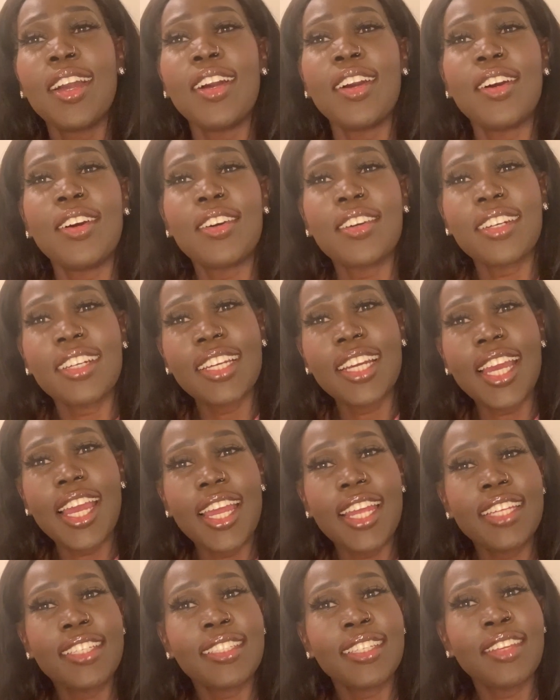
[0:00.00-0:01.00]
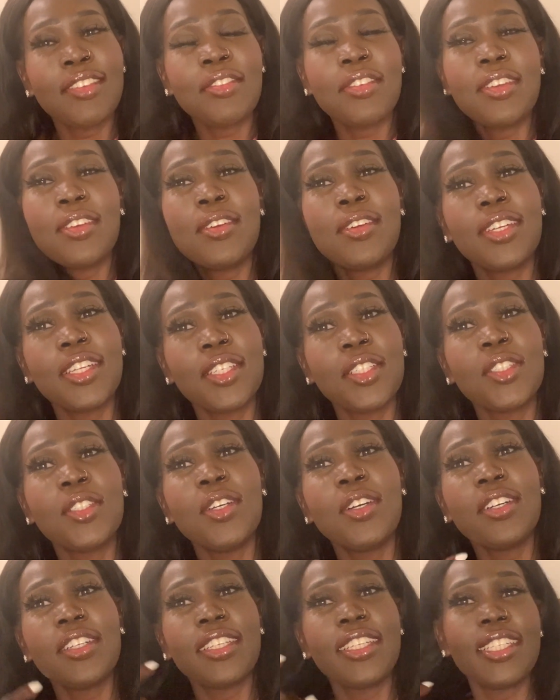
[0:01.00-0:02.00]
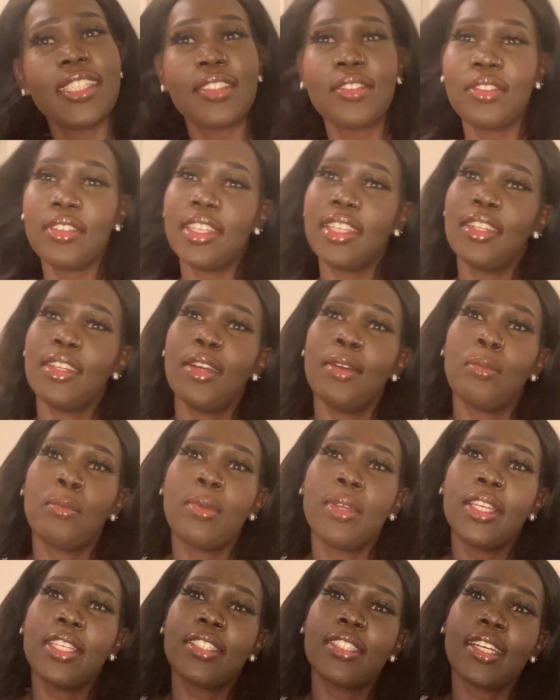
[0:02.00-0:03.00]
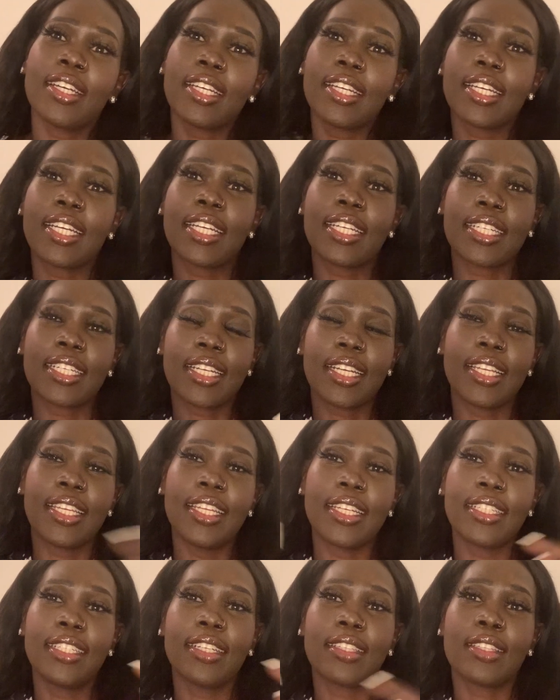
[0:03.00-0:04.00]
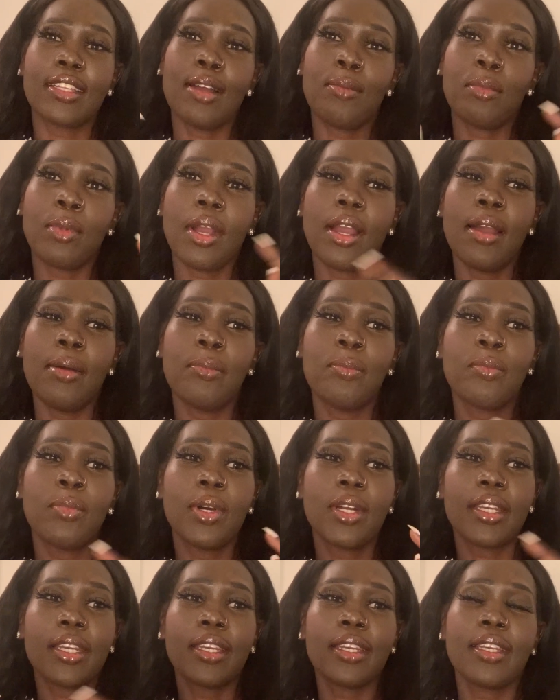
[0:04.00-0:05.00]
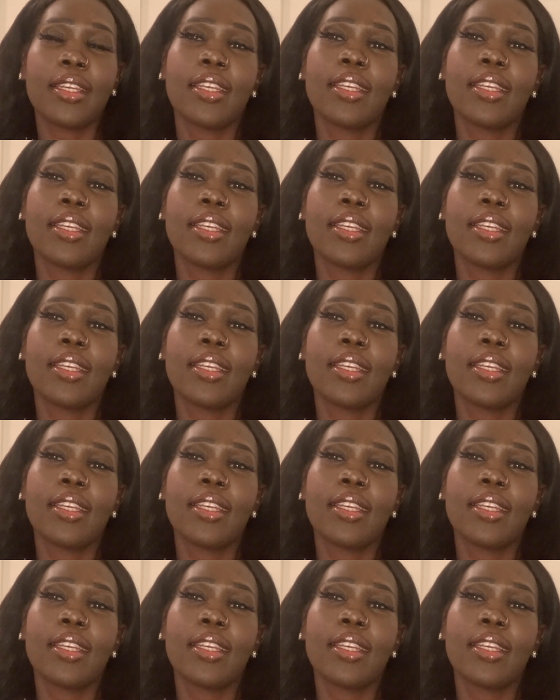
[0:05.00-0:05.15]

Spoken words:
Okay guys, if you enjoyed this video, please click the thumb up and